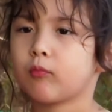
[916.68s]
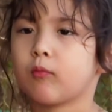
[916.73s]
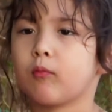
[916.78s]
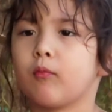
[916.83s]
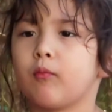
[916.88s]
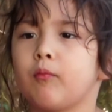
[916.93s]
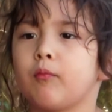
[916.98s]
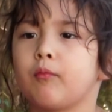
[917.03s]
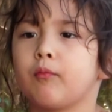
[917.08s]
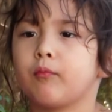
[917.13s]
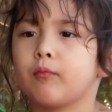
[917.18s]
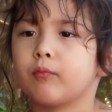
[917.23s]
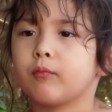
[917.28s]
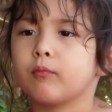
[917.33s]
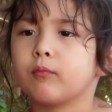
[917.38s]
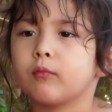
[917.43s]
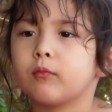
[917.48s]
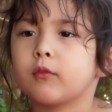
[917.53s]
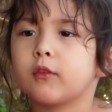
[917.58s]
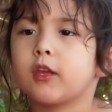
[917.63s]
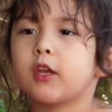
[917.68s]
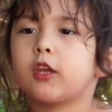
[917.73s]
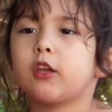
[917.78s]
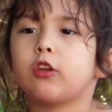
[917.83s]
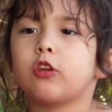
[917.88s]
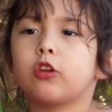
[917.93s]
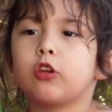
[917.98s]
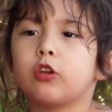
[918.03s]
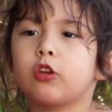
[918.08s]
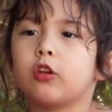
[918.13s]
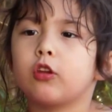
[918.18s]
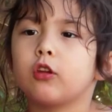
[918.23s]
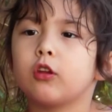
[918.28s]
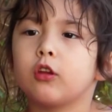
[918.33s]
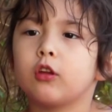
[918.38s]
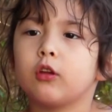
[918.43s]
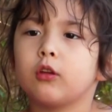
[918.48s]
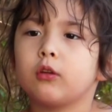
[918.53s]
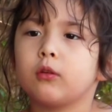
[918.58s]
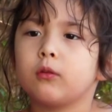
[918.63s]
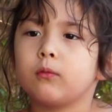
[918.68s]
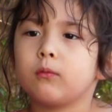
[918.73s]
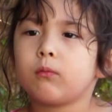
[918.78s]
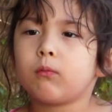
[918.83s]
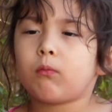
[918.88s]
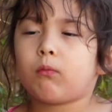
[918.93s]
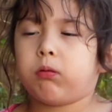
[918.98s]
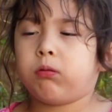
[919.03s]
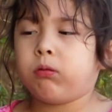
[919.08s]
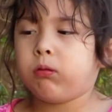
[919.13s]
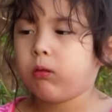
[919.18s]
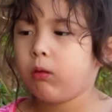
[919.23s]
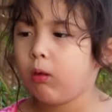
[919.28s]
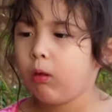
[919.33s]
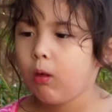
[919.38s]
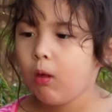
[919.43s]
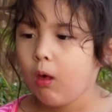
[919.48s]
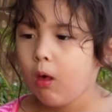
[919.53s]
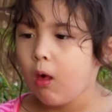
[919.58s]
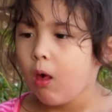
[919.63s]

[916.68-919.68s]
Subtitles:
Yeah. That's when you had those spots on your skin?